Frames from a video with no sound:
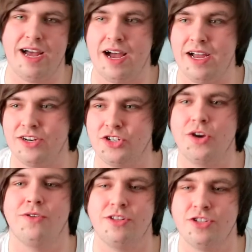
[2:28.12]
that I
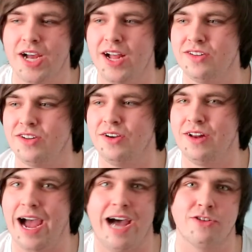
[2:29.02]
showed in
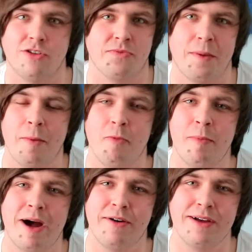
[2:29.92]
childhood, I had to talk to my mum
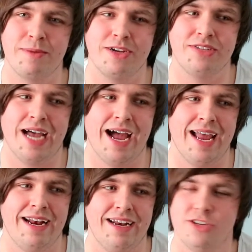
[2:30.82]
about it because
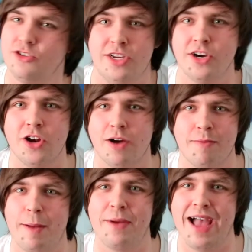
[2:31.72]
I literally could not
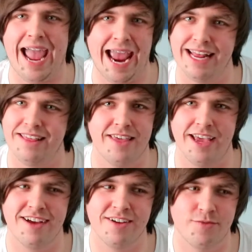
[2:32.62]
remember
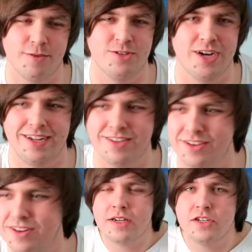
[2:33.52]
anything from childhood.